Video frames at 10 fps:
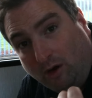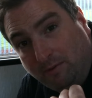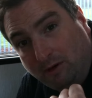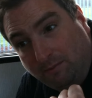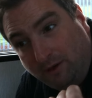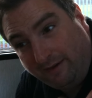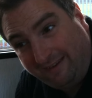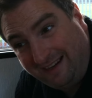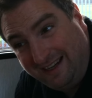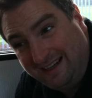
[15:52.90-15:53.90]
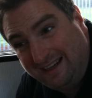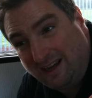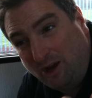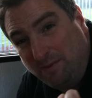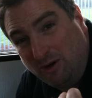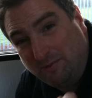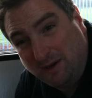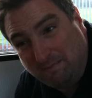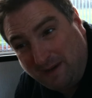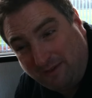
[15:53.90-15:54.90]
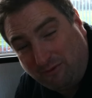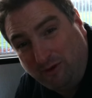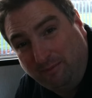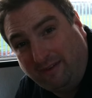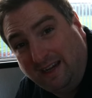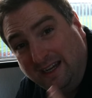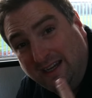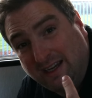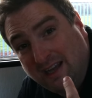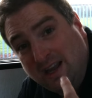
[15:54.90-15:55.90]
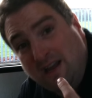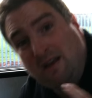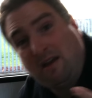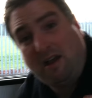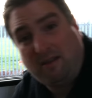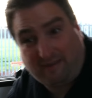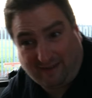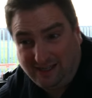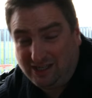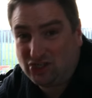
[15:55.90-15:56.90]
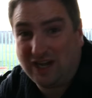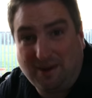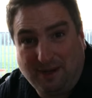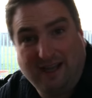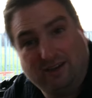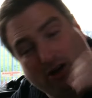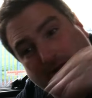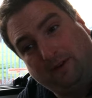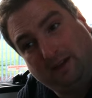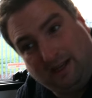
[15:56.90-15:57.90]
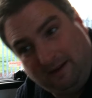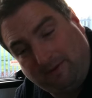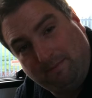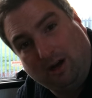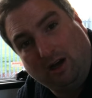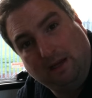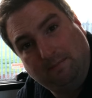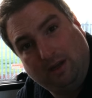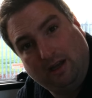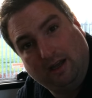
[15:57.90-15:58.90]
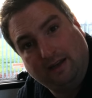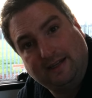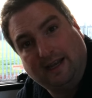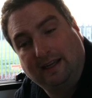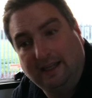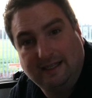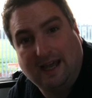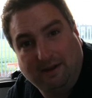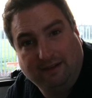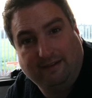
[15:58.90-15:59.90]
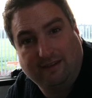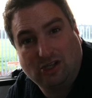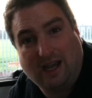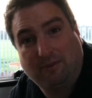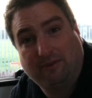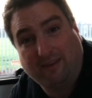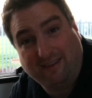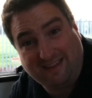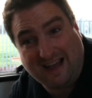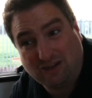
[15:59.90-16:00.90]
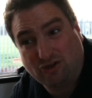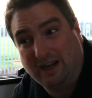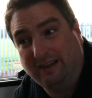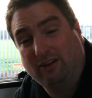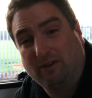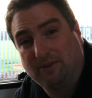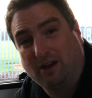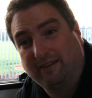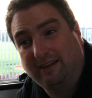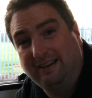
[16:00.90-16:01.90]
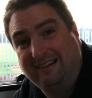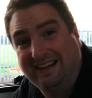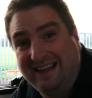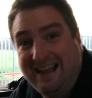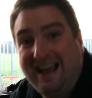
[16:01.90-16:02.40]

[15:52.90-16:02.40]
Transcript: So open up your sink, open up your bathroom sink, take your shower head off and leave the pipe uh, dangling down into the shower so that that drains off nice and easily.